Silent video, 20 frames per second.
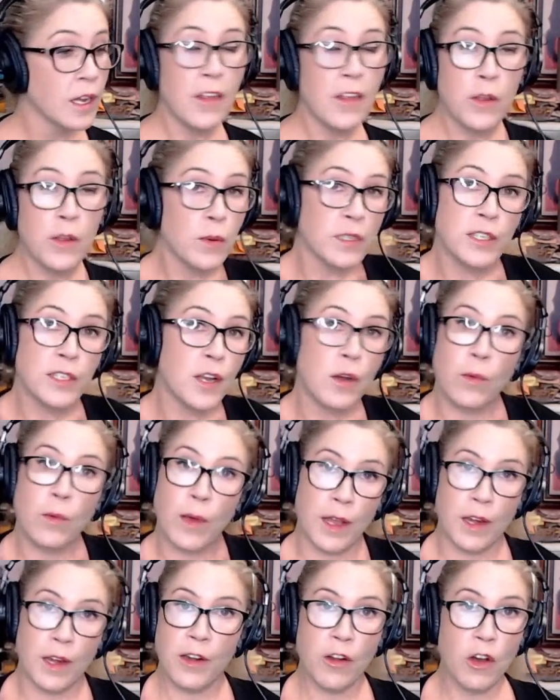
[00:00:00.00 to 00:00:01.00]
And there was no
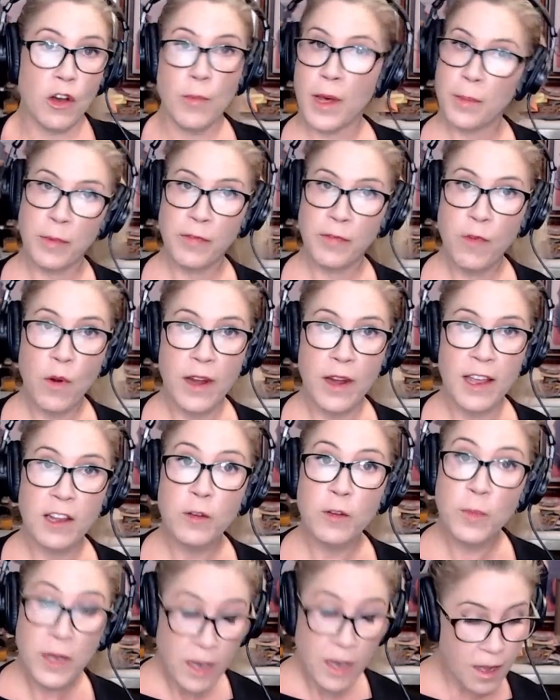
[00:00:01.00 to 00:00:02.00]
way to know about
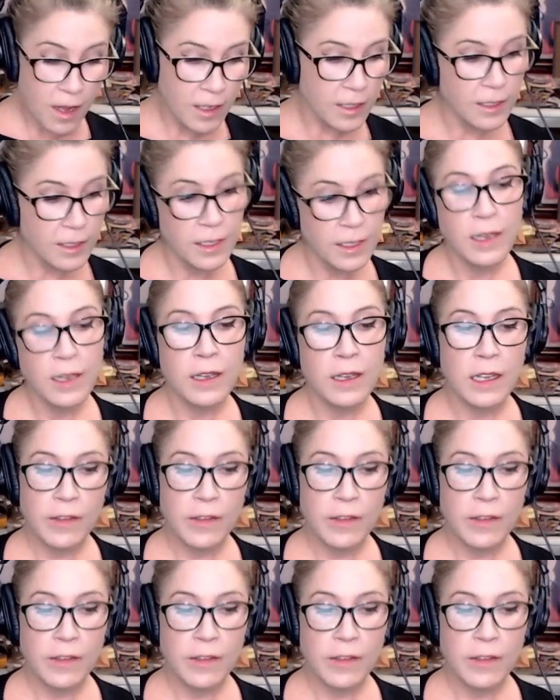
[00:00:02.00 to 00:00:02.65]
beforehand because